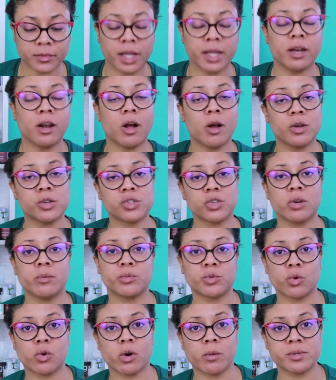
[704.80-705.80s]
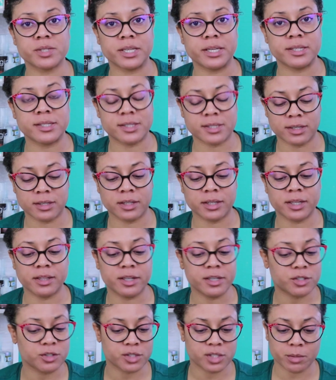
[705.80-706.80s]
it also absorbs instantly.
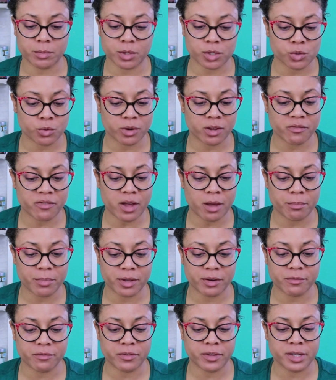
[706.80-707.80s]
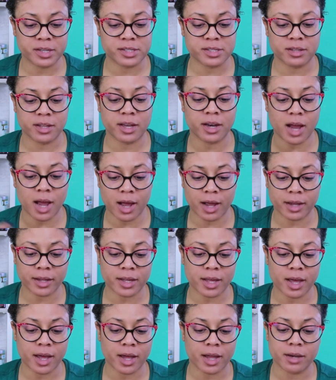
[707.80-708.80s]
These are some of the 25 benefits that I
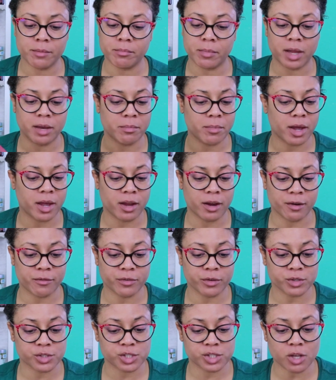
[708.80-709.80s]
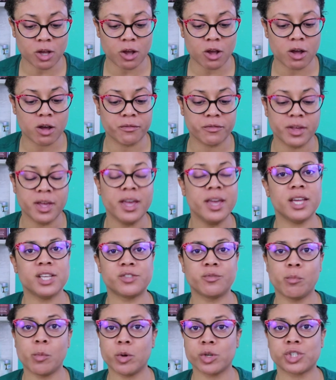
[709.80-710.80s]
got. Made my hair feel soft.
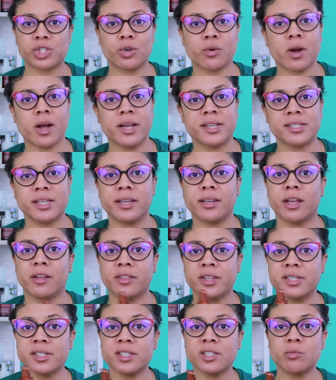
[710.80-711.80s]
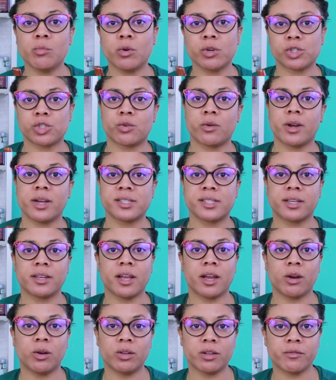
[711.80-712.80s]
It's moisturizing. Now this is moisturizing
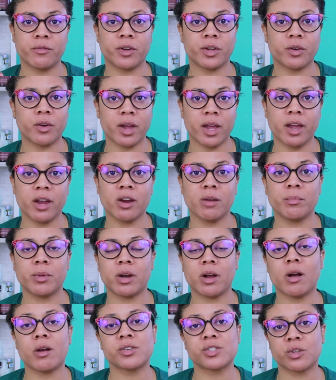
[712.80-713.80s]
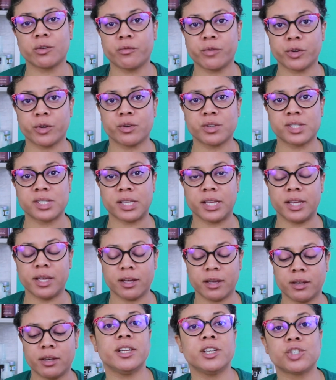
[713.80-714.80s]
not only for your hair but also for your
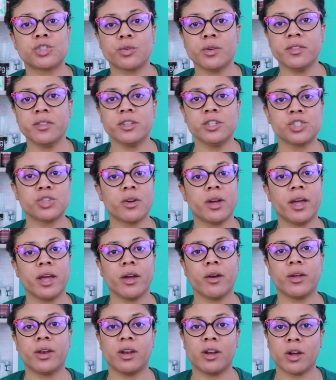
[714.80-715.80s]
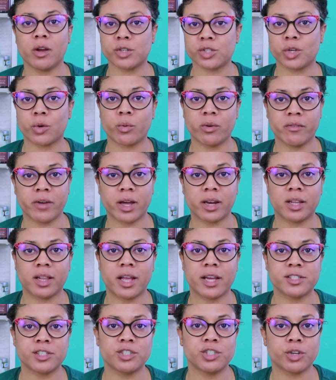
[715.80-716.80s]
skin. It strengthens your hair and it also
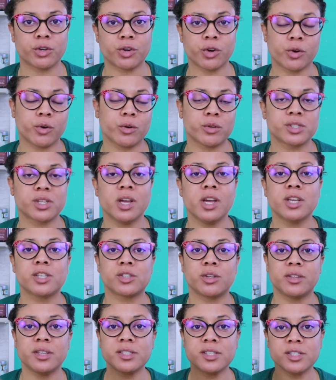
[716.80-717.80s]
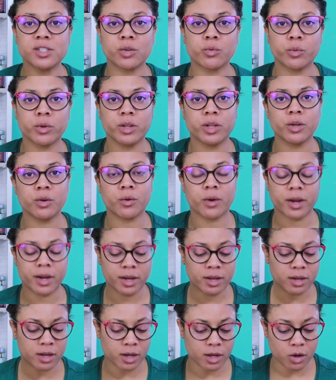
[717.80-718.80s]
revitalizes your curls. So this is a really
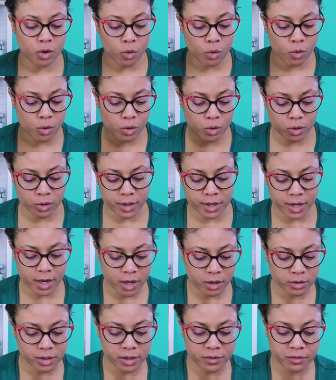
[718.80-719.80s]
great uh, oil and I'll